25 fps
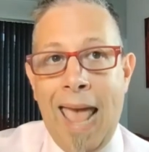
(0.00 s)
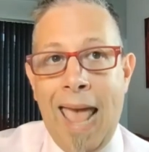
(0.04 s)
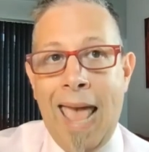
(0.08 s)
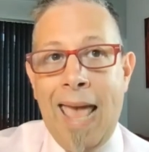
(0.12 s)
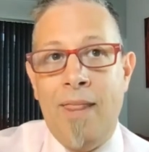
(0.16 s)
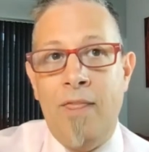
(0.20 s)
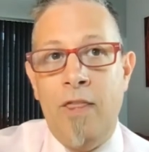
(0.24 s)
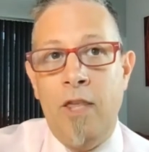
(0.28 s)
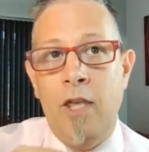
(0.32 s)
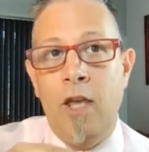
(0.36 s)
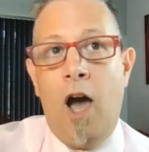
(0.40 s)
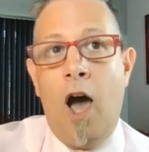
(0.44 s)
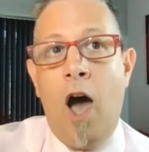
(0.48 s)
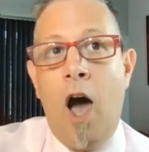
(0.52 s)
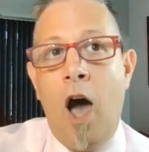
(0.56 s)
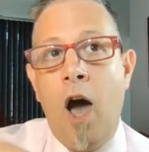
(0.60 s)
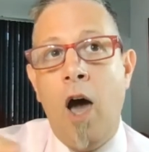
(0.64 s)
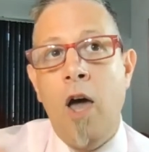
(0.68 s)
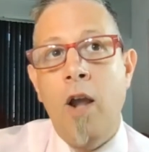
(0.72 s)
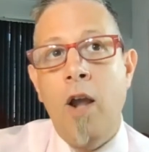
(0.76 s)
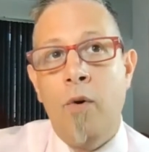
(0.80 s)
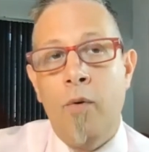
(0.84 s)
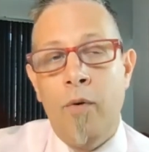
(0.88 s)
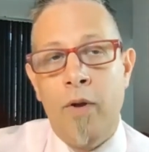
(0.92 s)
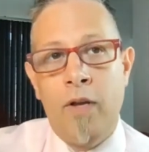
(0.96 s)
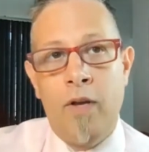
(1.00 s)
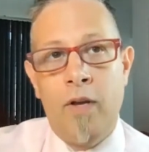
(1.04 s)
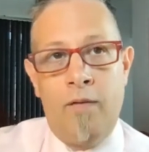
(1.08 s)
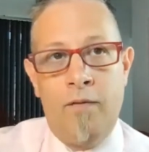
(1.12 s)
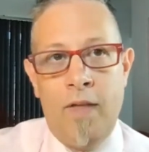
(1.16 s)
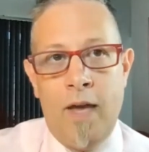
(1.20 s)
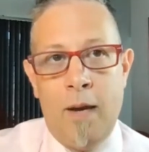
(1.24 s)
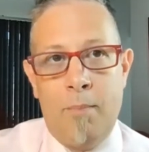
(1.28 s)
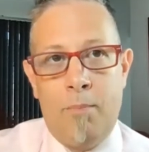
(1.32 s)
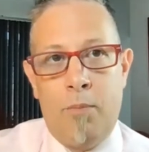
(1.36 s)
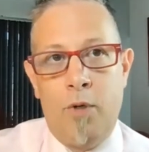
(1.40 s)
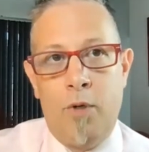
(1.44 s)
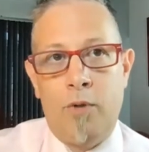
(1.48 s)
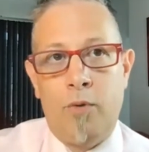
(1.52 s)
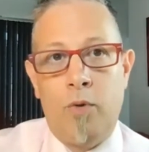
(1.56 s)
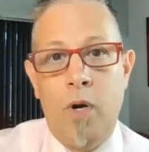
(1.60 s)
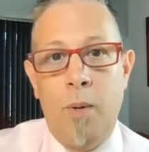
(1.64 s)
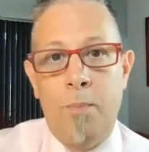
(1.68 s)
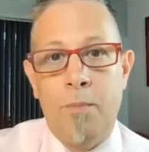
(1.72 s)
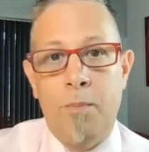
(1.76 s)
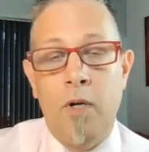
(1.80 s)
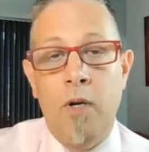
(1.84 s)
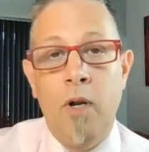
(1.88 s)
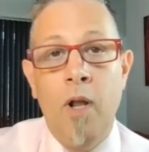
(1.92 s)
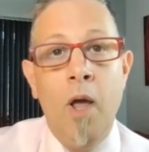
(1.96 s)
and the honoring of that
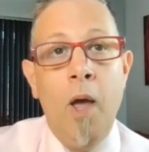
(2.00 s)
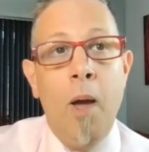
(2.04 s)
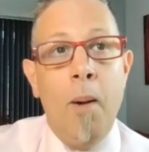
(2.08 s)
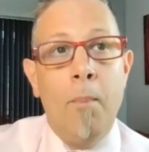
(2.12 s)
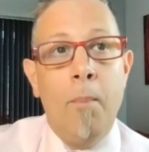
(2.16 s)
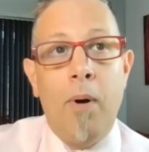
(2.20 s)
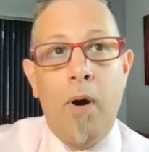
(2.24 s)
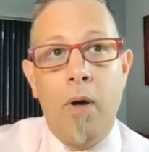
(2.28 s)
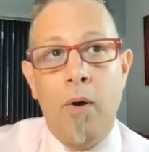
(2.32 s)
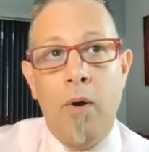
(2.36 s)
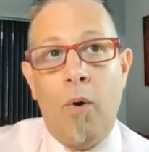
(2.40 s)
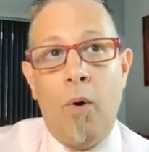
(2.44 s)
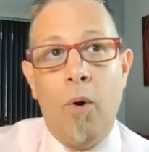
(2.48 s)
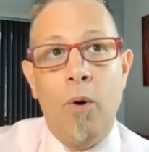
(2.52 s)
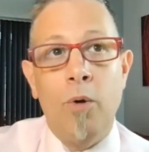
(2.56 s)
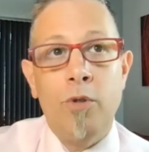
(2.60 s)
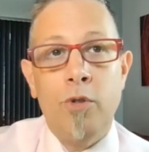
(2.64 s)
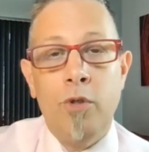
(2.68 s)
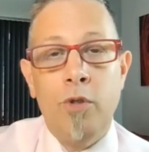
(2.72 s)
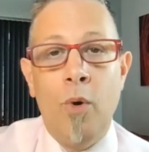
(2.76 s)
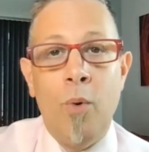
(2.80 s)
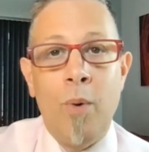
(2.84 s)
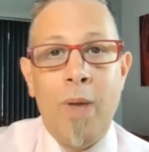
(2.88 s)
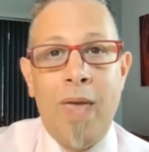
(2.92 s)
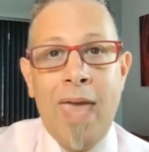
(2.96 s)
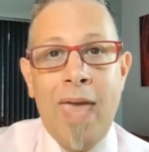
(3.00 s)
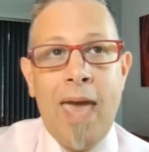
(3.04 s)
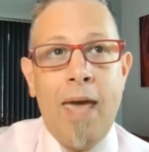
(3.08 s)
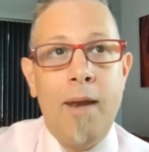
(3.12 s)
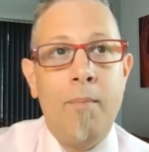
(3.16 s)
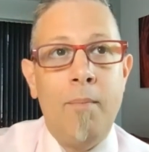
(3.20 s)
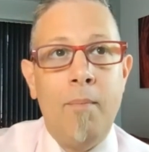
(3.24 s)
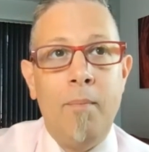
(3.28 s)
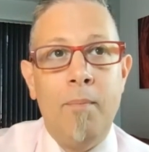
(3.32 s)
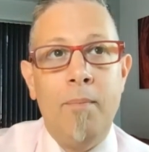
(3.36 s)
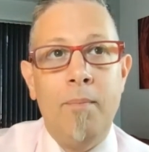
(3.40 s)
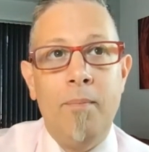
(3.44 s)
prescription, but also get